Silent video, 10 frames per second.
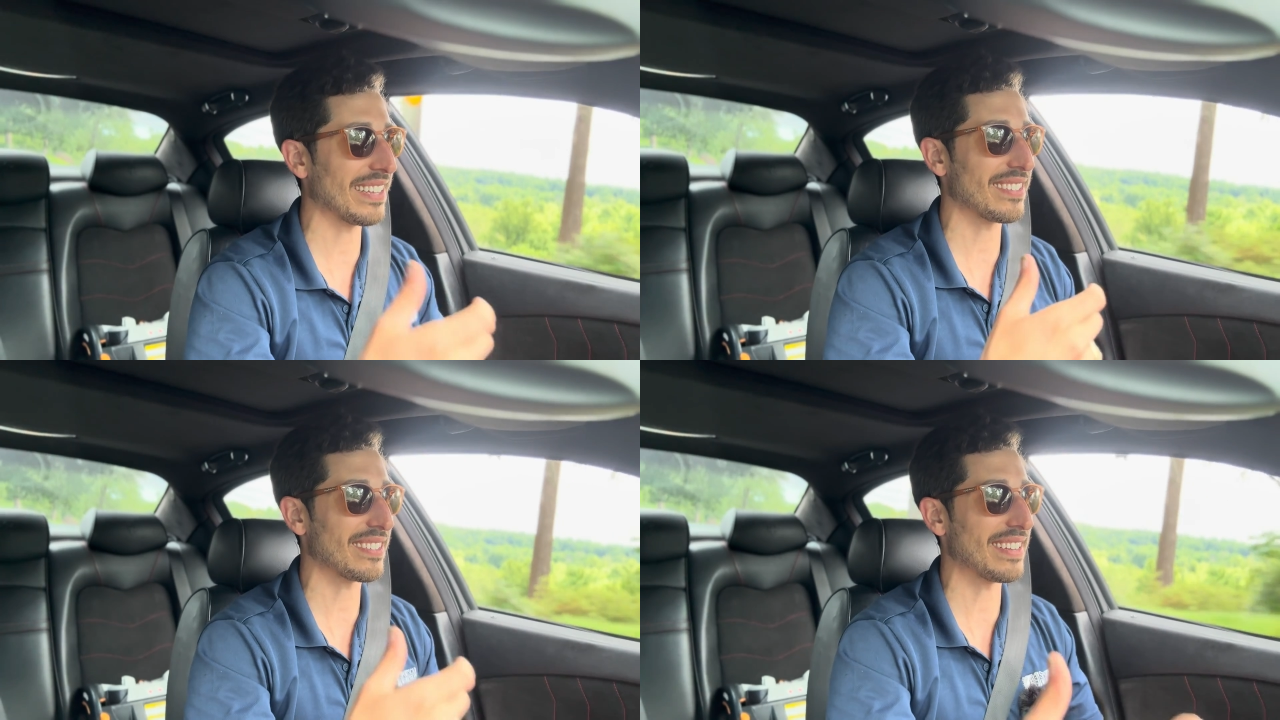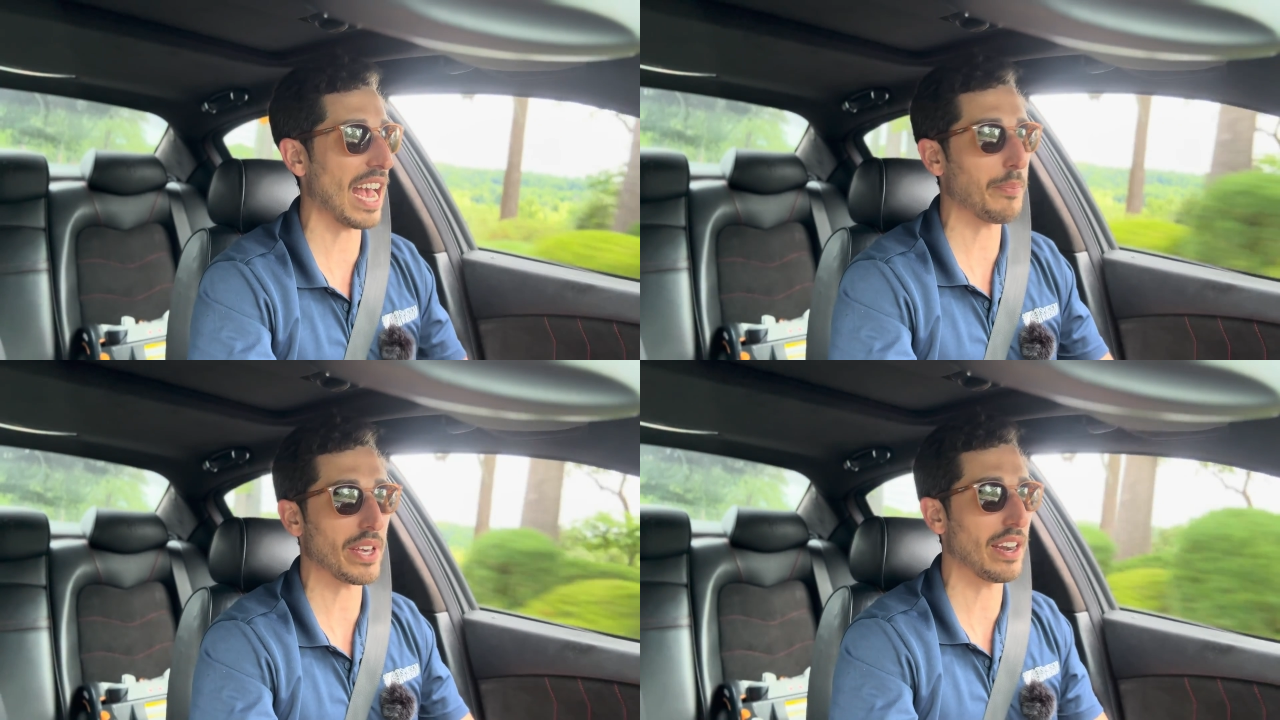It's
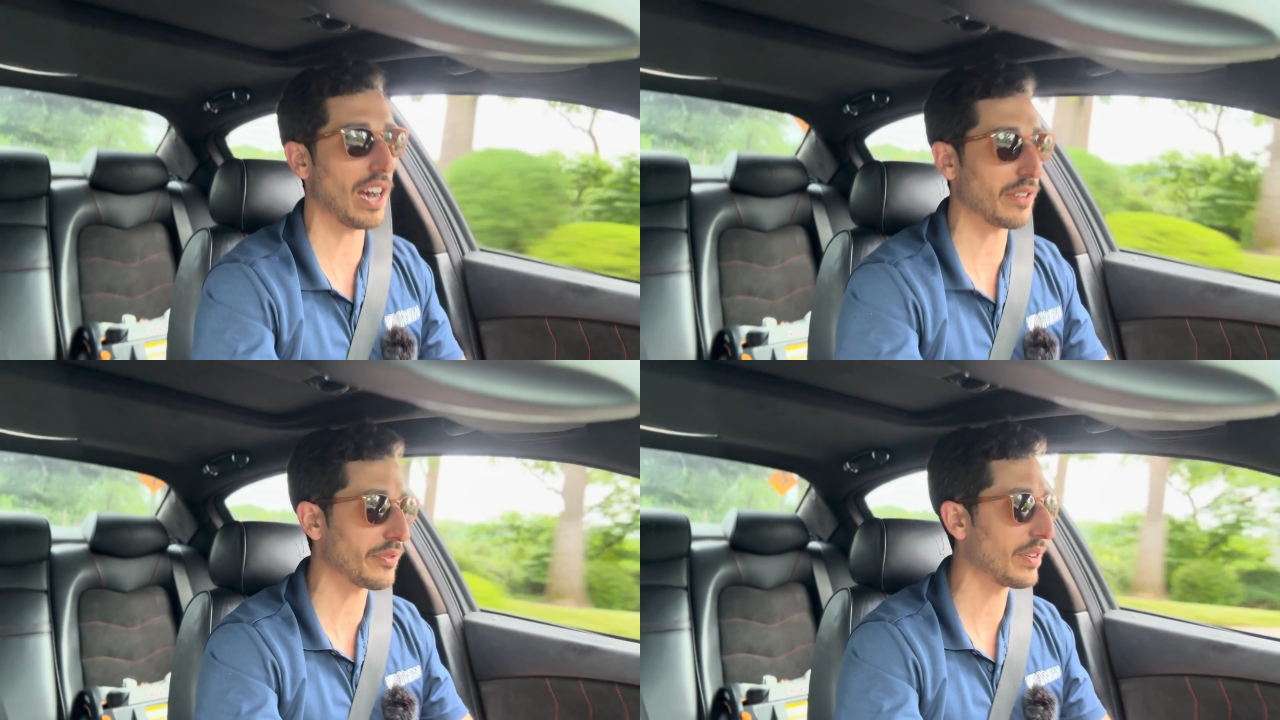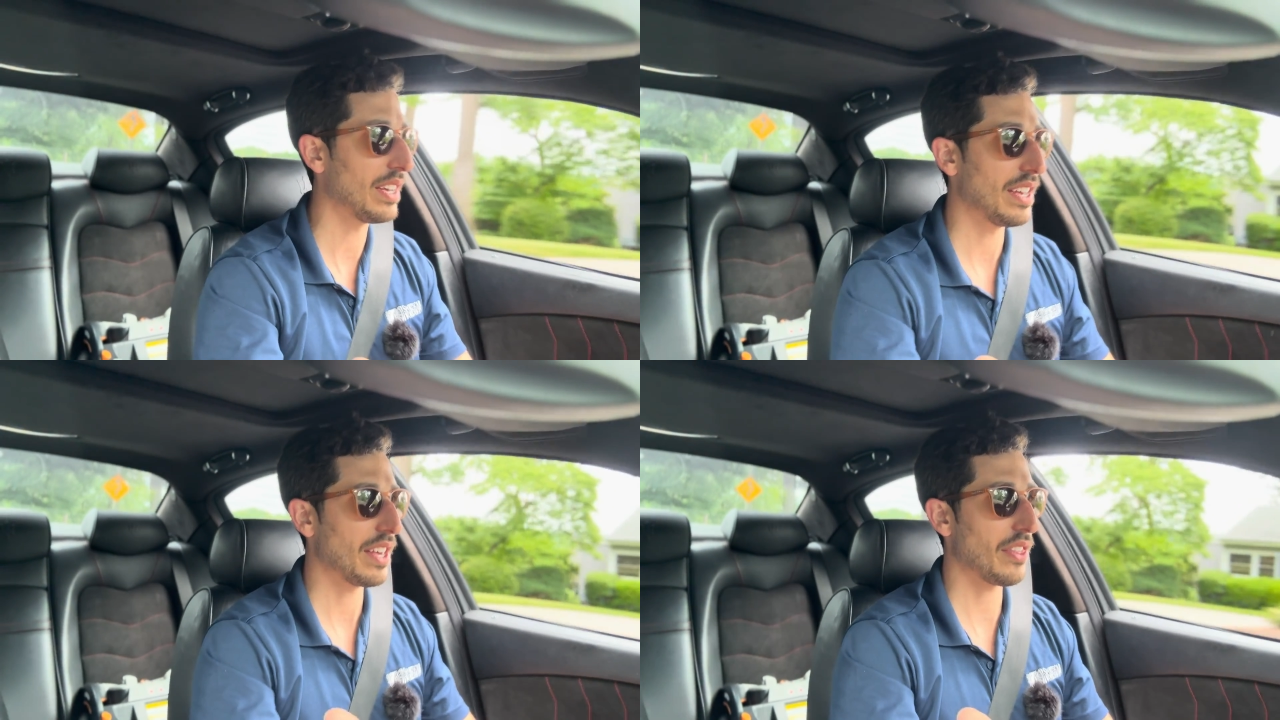snappy enough
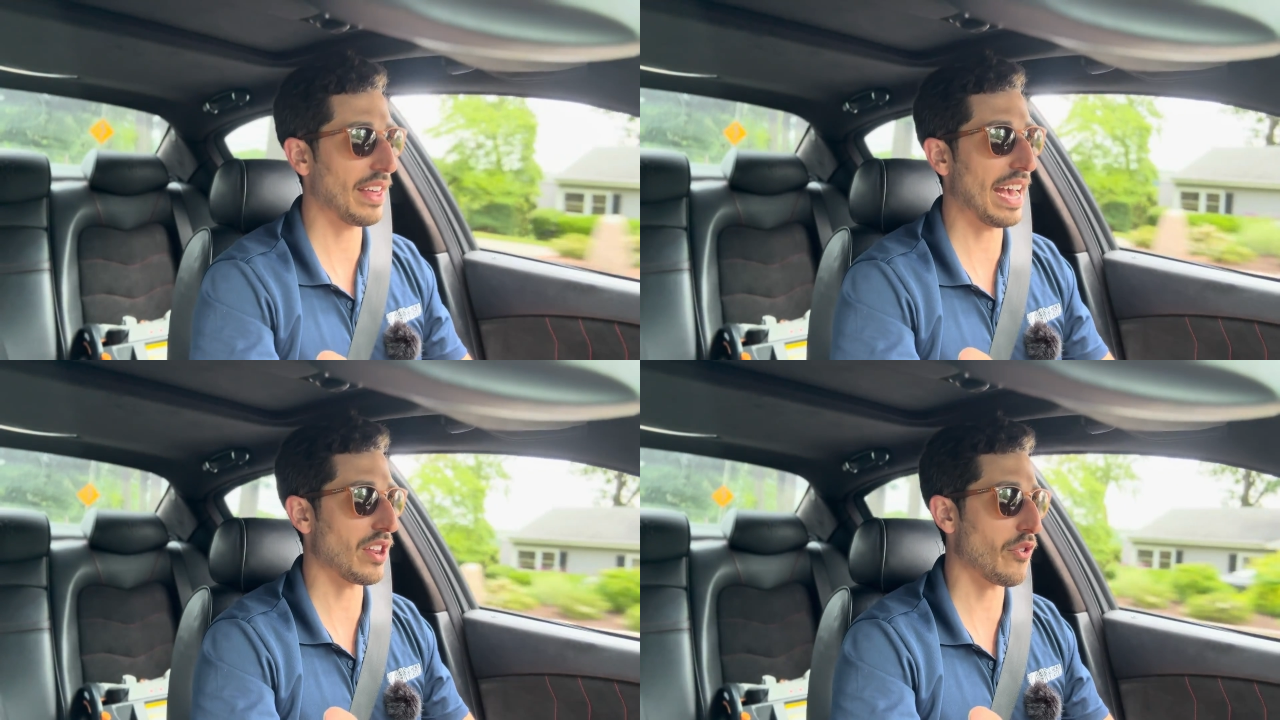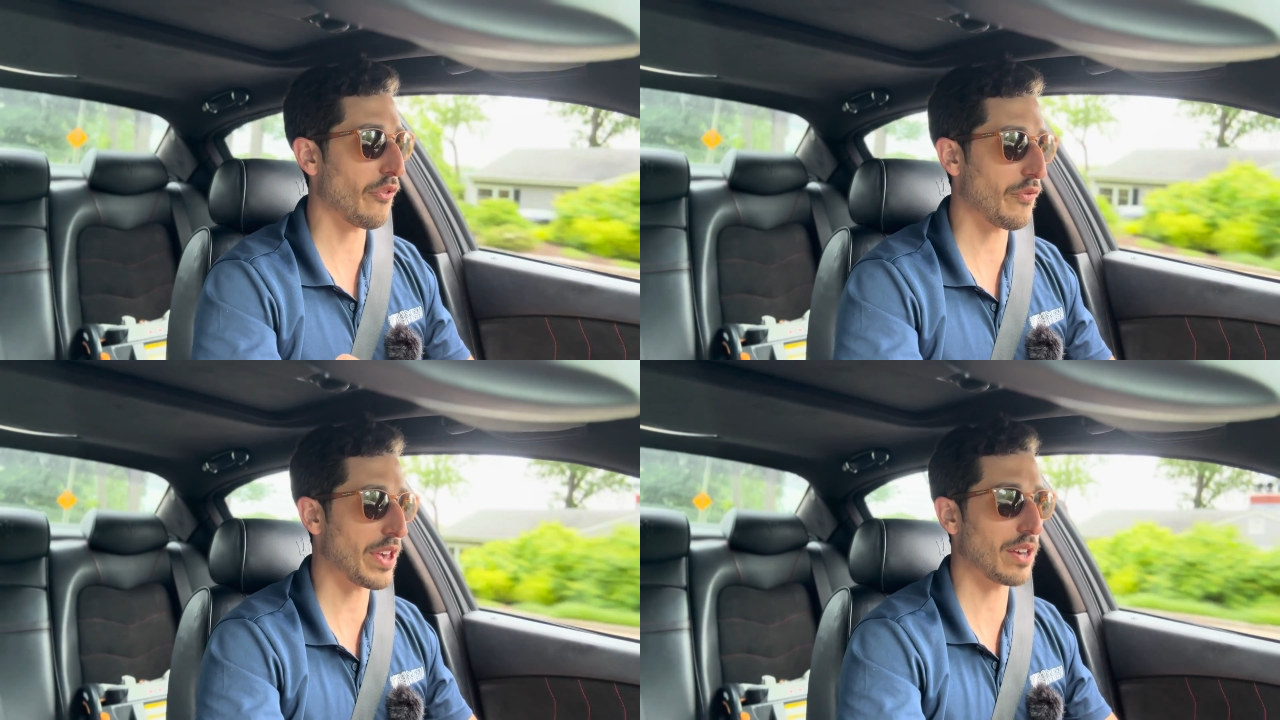that you
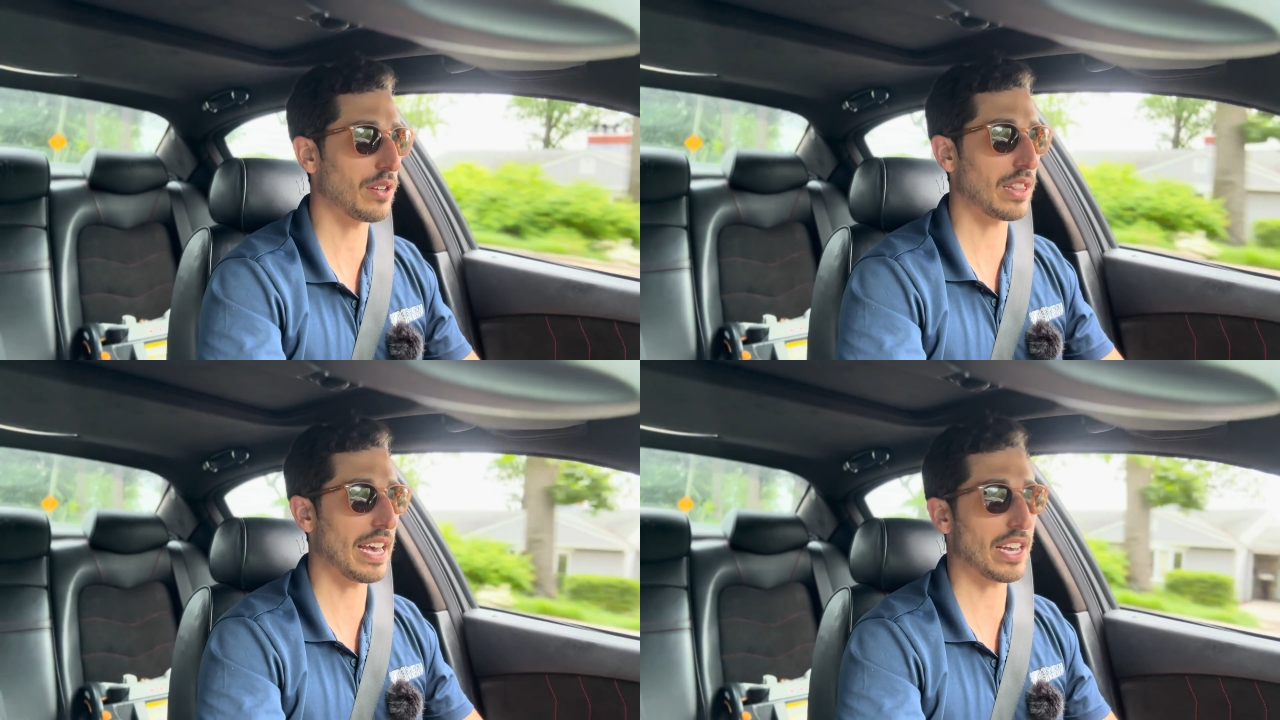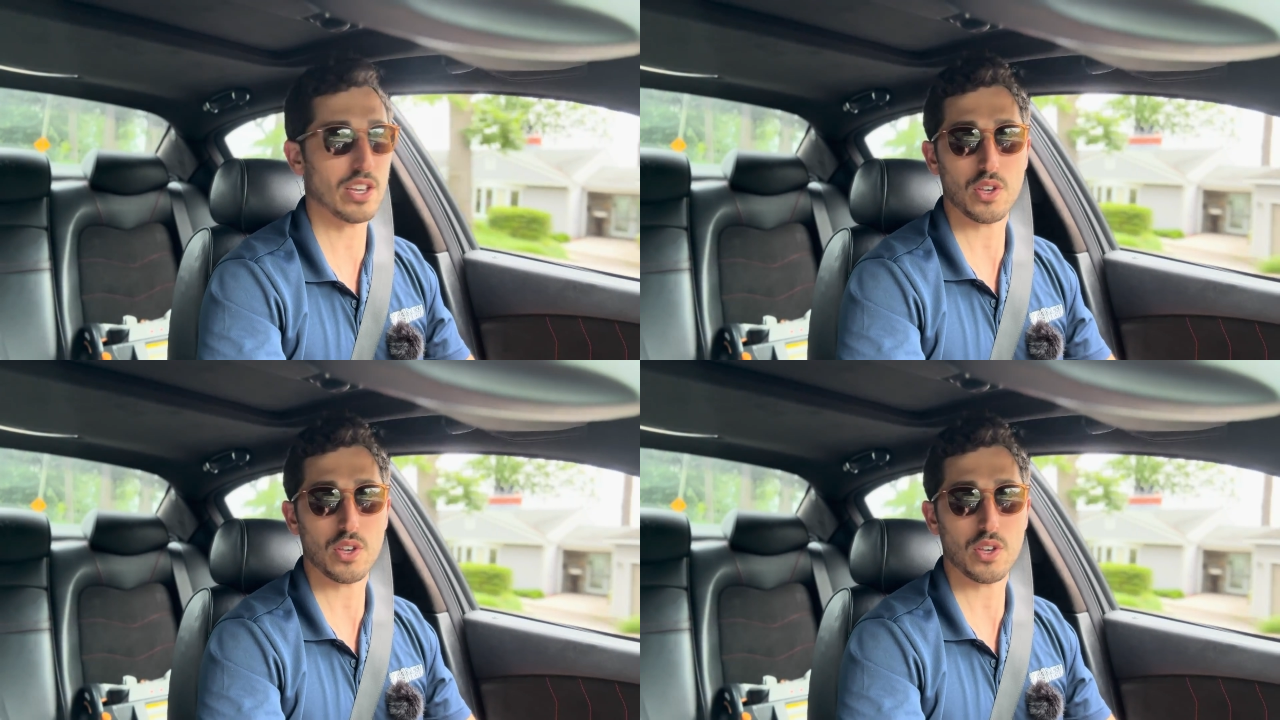feel like